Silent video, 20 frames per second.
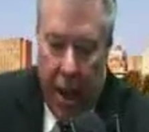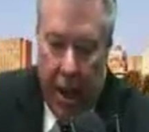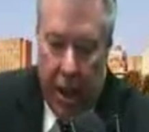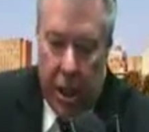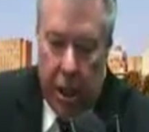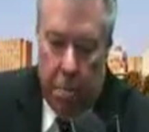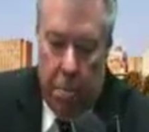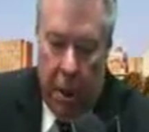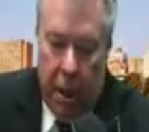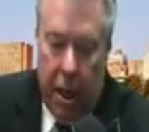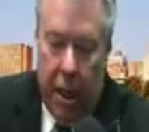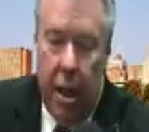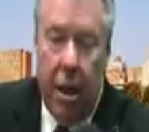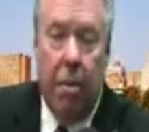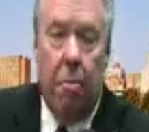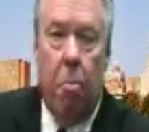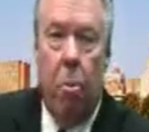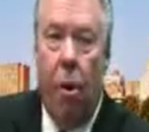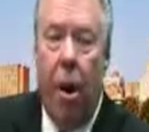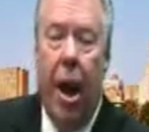Speaking
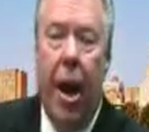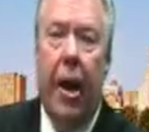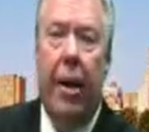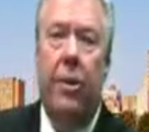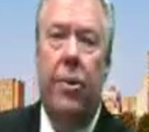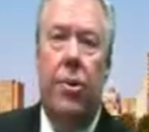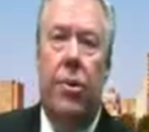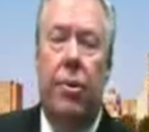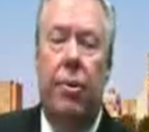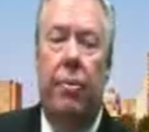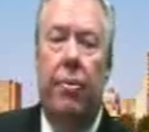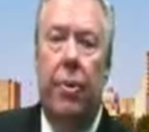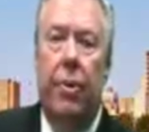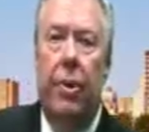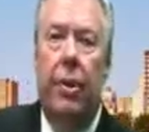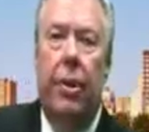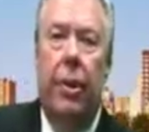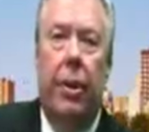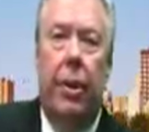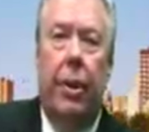of brands,
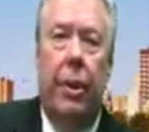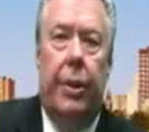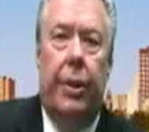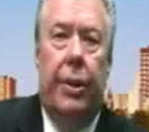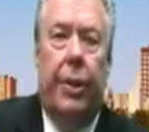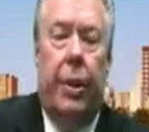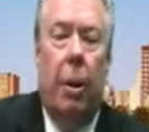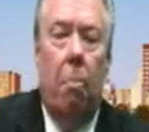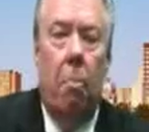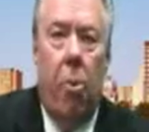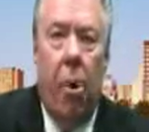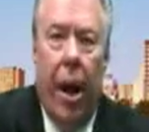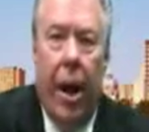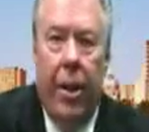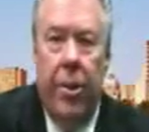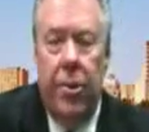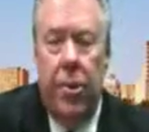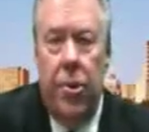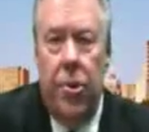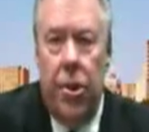some
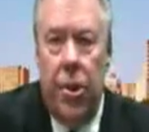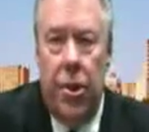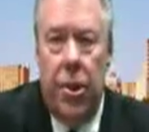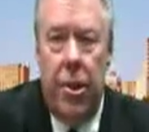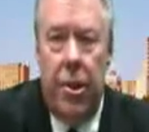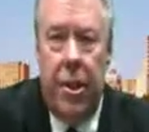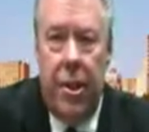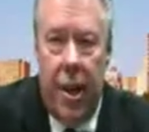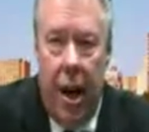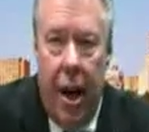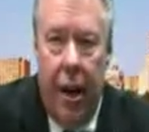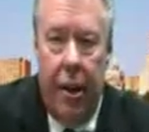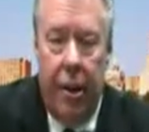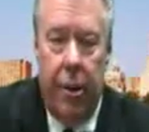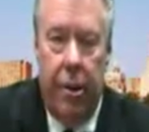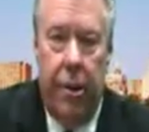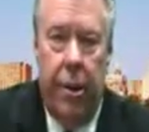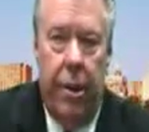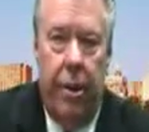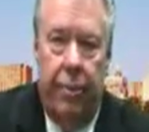brands are just
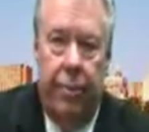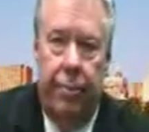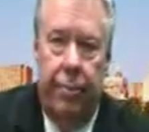tired.